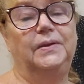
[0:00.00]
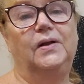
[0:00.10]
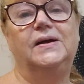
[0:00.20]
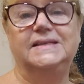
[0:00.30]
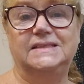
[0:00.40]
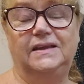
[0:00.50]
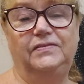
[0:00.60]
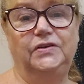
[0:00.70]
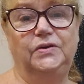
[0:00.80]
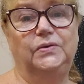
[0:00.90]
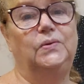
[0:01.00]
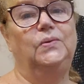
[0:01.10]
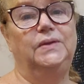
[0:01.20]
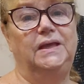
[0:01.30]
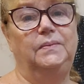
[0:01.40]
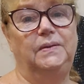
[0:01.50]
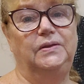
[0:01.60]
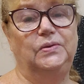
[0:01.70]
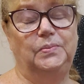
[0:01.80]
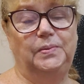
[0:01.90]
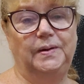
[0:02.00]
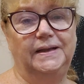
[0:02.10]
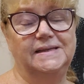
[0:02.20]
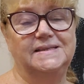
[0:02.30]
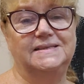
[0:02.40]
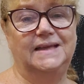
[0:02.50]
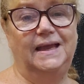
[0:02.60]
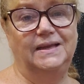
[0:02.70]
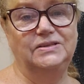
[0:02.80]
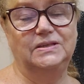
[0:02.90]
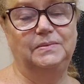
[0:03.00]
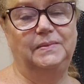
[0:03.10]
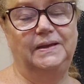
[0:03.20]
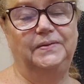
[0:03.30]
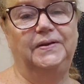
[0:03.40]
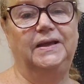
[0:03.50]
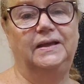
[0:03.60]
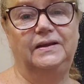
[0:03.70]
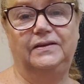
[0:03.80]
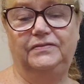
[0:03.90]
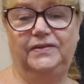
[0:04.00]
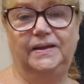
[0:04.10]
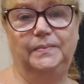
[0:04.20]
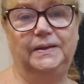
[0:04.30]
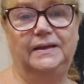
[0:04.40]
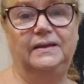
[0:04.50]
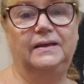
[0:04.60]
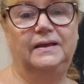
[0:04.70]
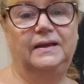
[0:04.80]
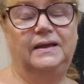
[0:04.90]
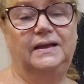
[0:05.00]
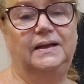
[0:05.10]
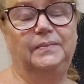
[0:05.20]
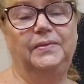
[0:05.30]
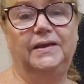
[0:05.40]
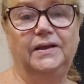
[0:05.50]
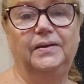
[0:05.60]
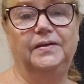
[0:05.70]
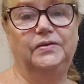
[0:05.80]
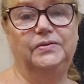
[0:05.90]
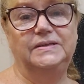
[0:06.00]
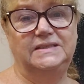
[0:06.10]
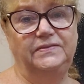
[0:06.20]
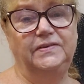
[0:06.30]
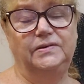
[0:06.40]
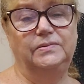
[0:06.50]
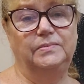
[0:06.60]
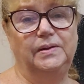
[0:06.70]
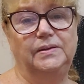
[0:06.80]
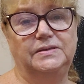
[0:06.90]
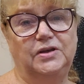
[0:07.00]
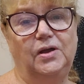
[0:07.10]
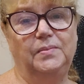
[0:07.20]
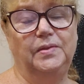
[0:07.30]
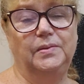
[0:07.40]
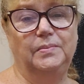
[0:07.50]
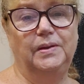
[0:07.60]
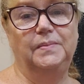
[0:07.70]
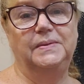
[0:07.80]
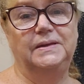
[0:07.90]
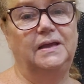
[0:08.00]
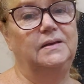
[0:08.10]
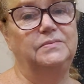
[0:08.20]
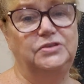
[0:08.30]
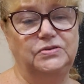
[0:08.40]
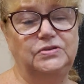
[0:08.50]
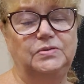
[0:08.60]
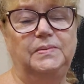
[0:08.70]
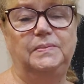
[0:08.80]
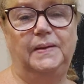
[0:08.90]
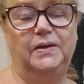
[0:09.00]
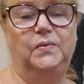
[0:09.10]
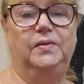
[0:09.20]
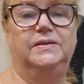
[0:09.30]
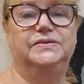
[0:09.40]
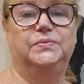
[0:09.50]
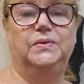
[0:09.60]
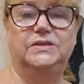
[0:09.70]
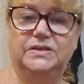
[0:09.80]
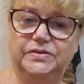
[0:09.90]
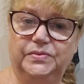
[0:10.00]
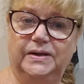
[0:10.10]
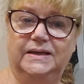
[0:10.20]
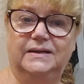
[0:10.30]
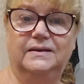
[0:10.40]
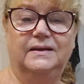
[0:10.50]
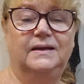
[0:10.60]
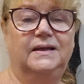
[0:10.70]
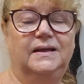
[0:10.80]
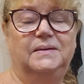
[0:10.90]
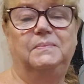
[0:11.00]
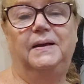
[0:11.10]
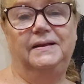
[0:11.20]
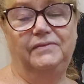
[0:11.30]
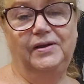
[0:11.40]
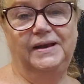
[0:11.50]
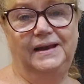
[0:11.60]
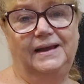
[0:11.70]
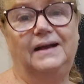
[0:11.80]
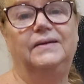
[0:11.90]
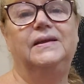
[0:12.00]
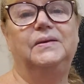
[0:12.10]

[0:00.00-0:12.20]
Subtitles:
Guys, if you could all keep in your prayers, Angela Mannery and her family, they're going through a difficult time at the moment, and I'm sure she'll be back with us when she's ready. But right now,